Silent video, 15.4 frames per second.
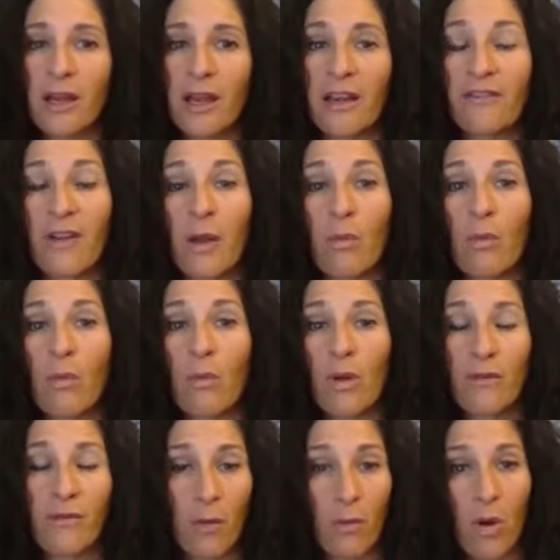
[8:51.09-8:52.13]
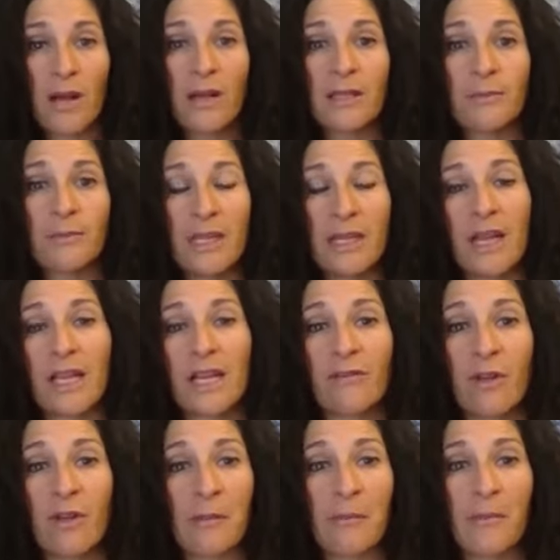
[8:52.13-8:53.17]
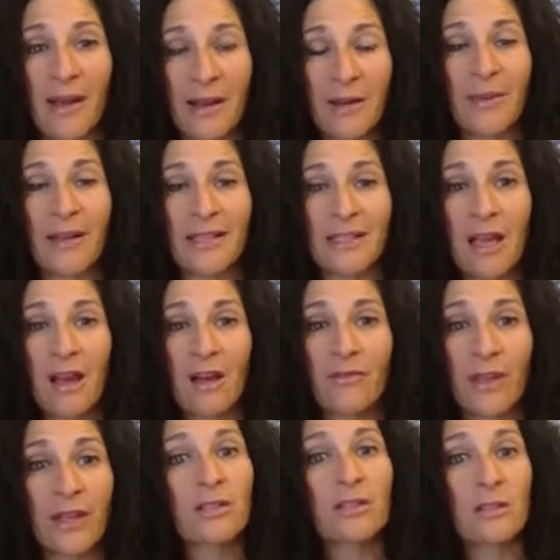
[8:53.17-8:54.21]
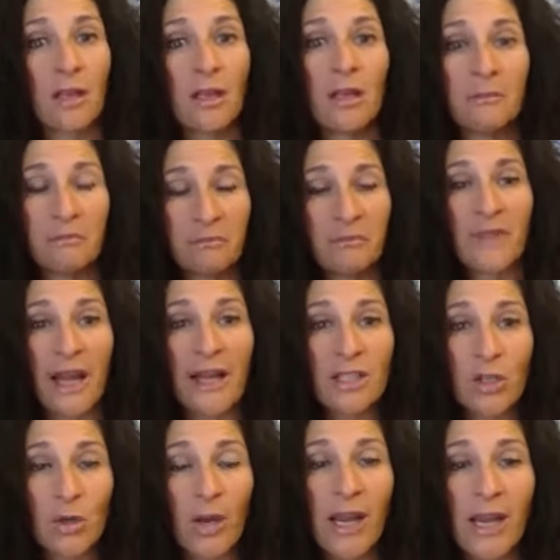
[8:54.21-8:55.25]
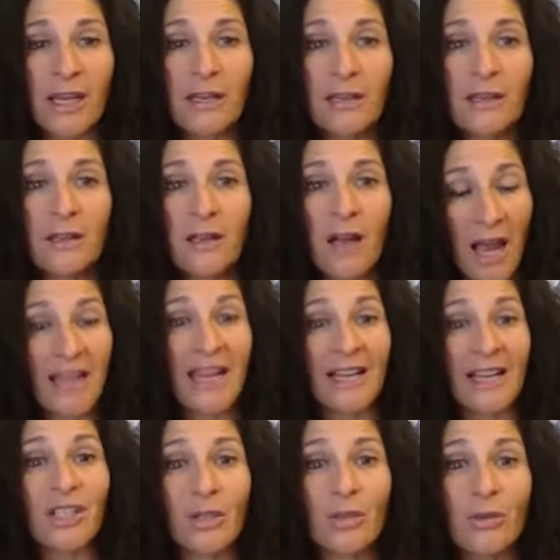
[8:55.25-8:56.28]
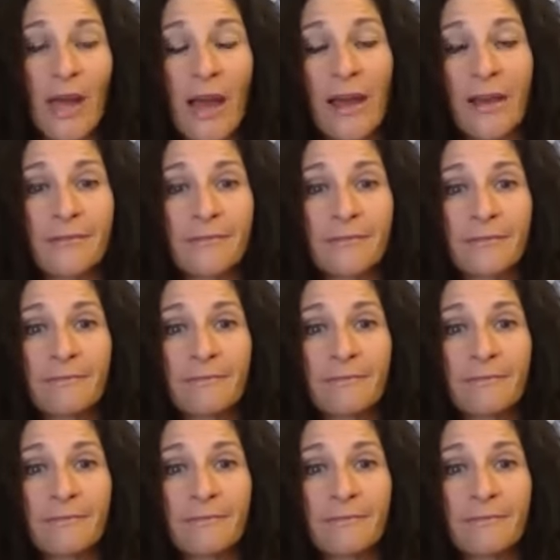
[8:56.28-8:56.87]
And if I want to be negative about it myself, that's great. I get to do that.